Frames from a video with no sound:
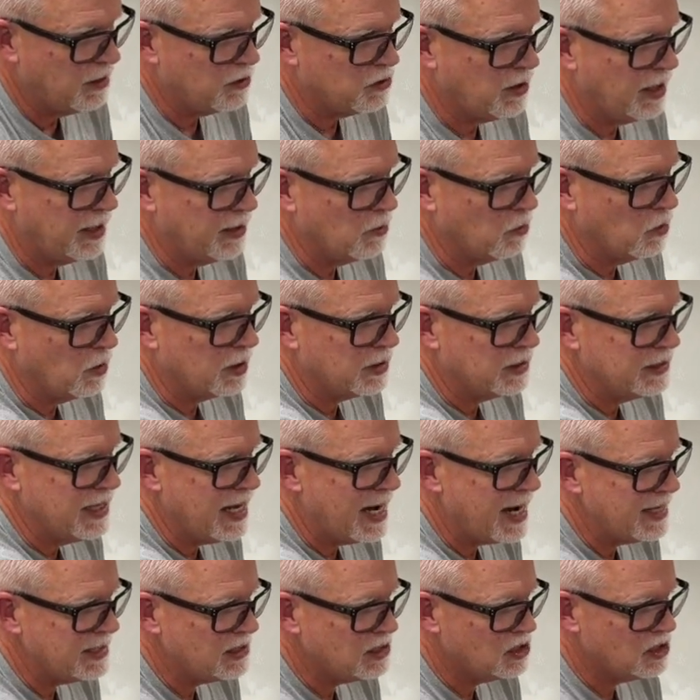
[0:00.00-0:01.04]
trying to work
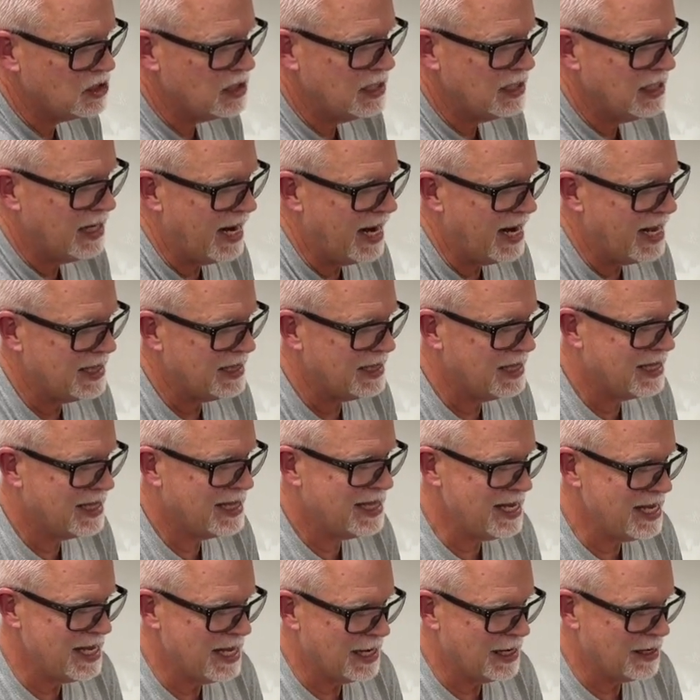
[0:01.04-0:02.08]
nice and
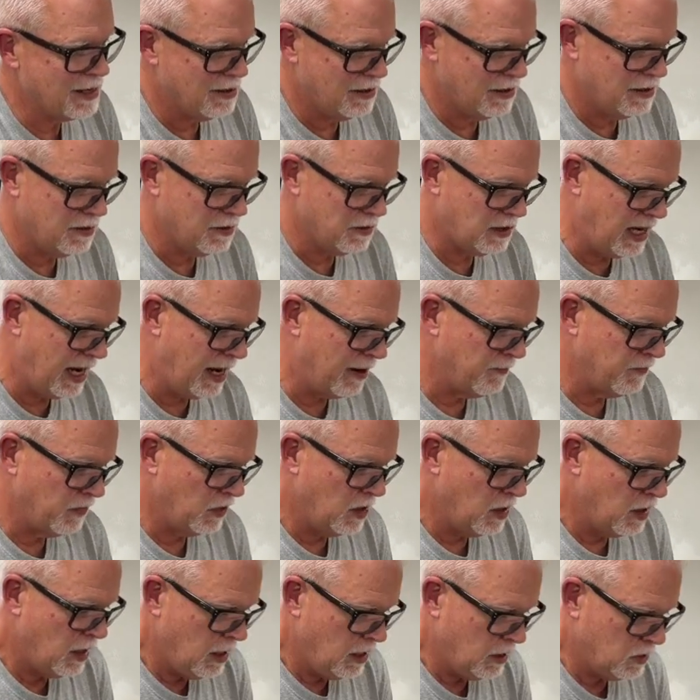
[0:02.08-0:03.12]
thin, okay?
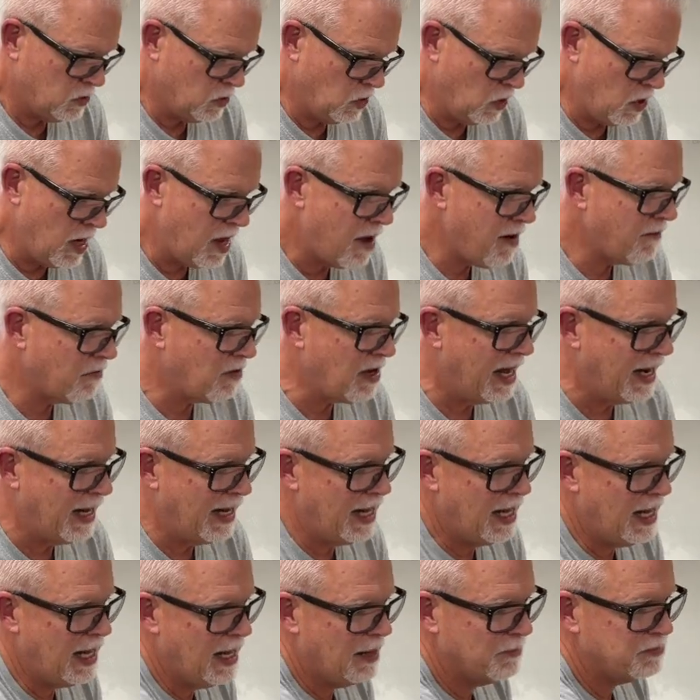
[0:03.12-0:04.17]
So now I've
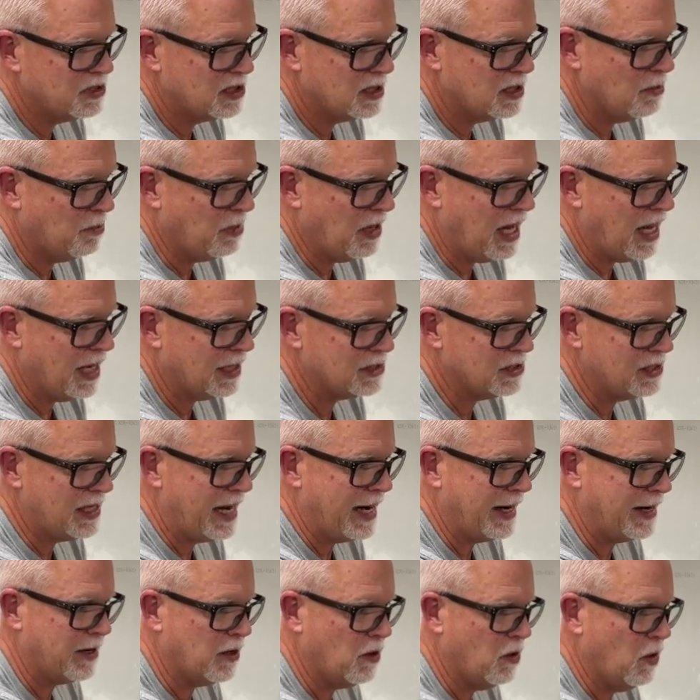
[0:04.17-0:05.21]
got up to the box, I
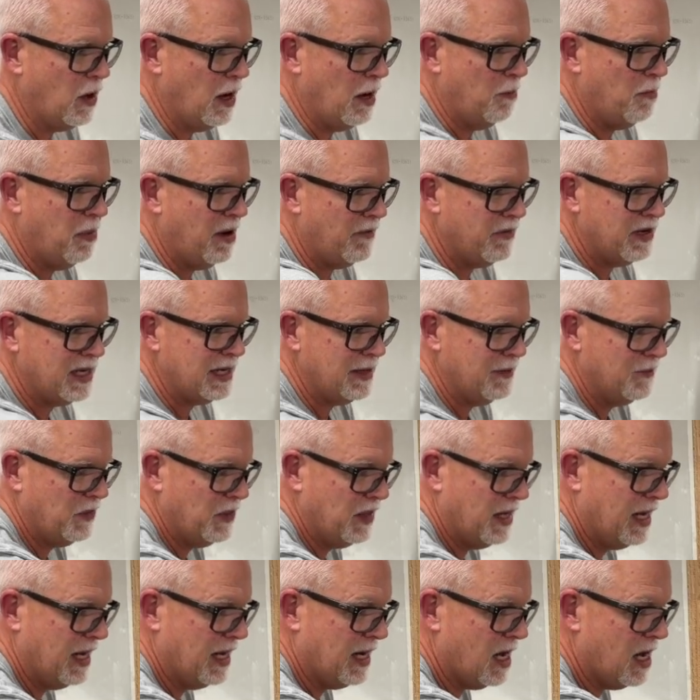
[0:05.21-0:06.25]
gotta go above it
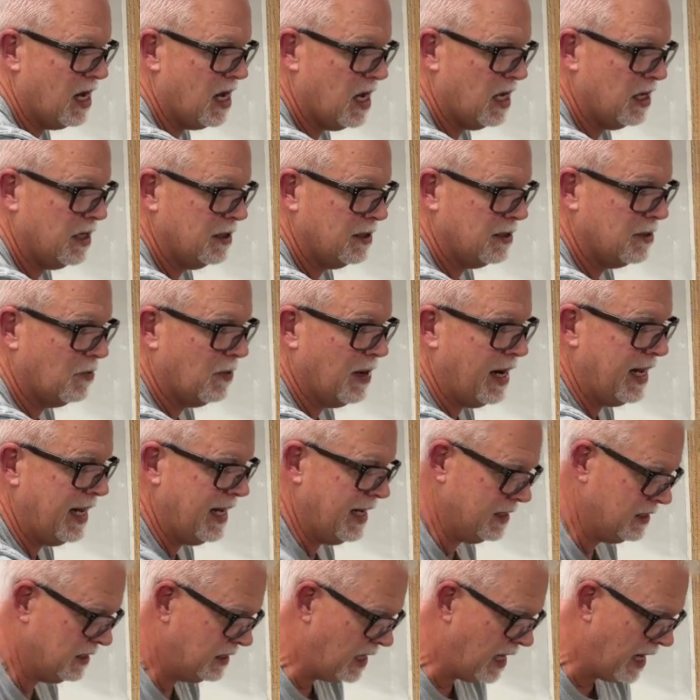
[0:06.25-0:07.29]
and on the
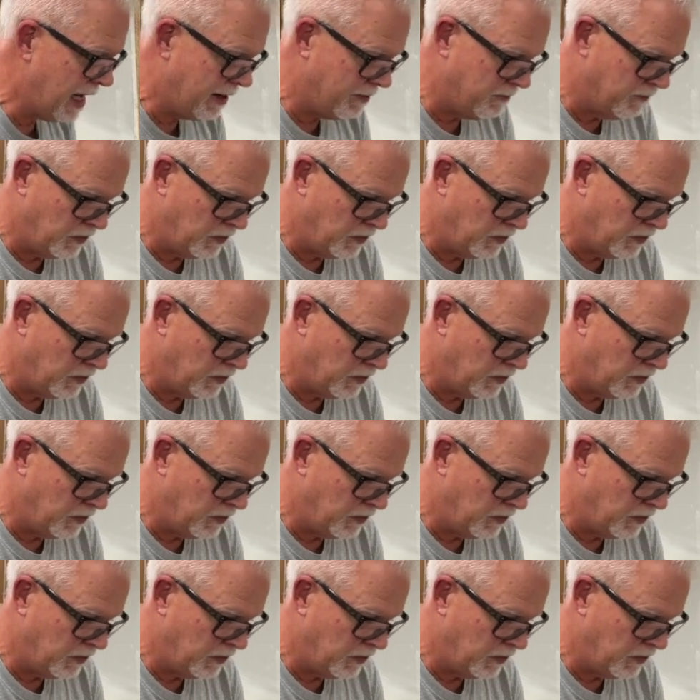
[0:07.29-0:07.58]
right-hand side.